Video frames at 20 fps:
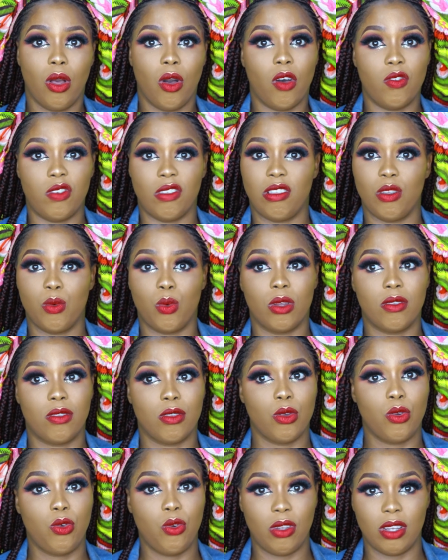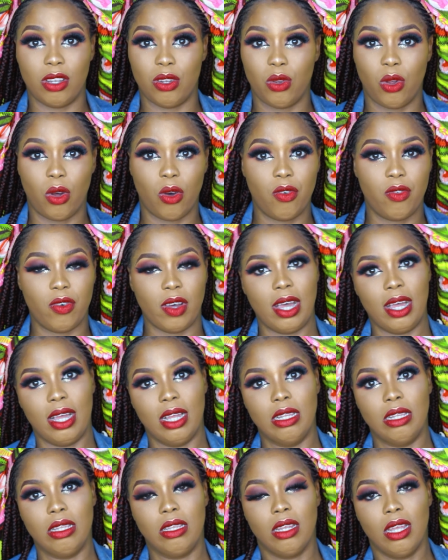obviously wasn't good enough,
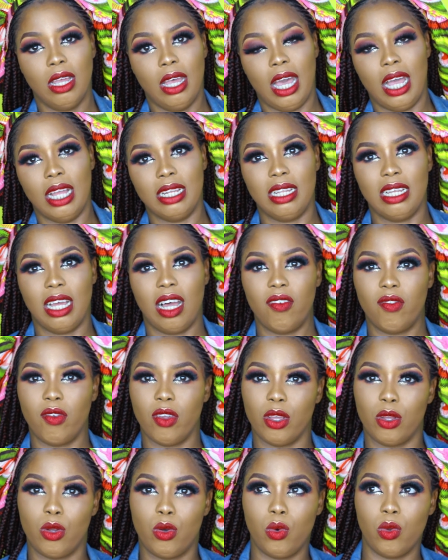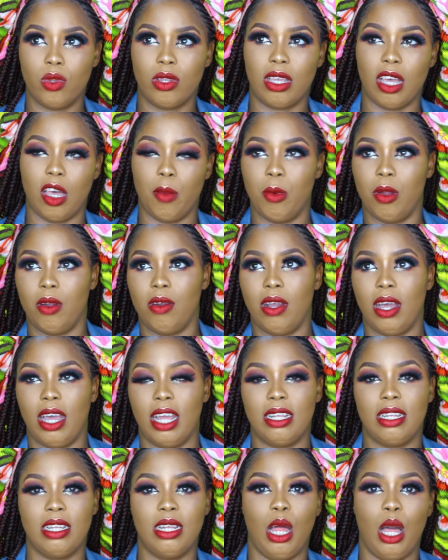and I didn't have a good camera.
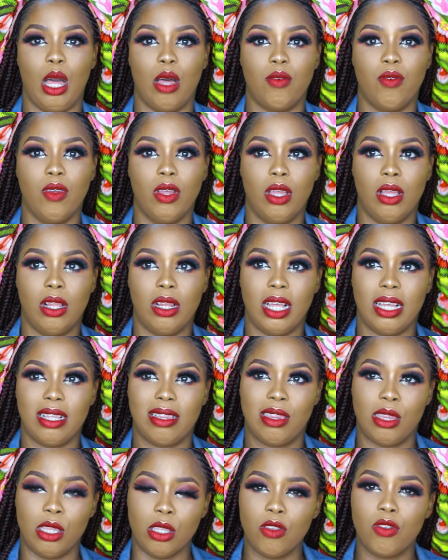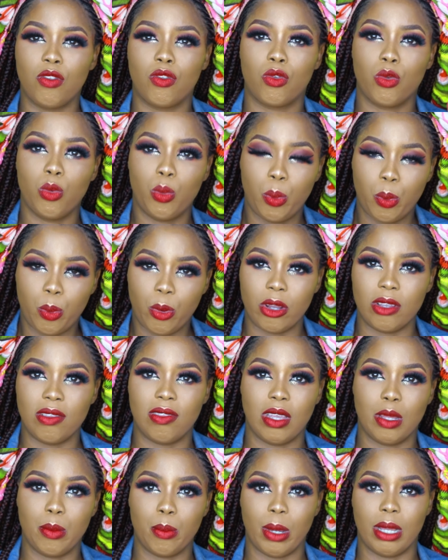I didn't have like things to
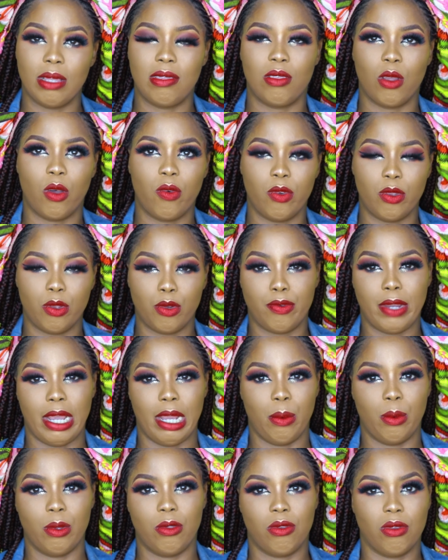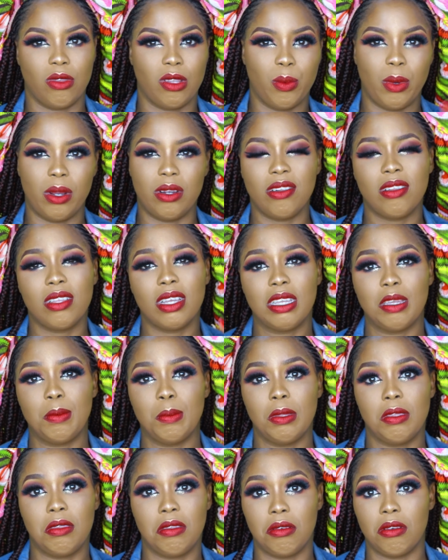present myself in the right way, so they weren't
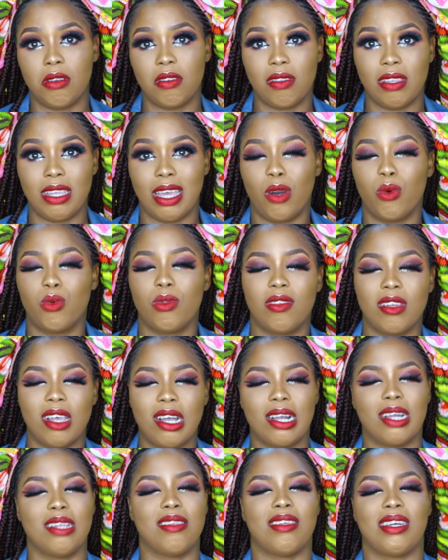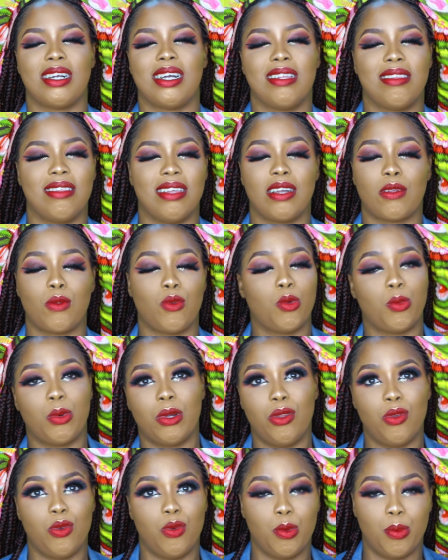taking me seriously. I would tag and tag and tag,
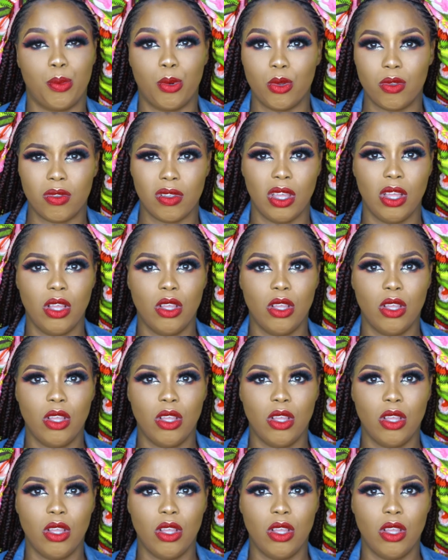nobody would repost.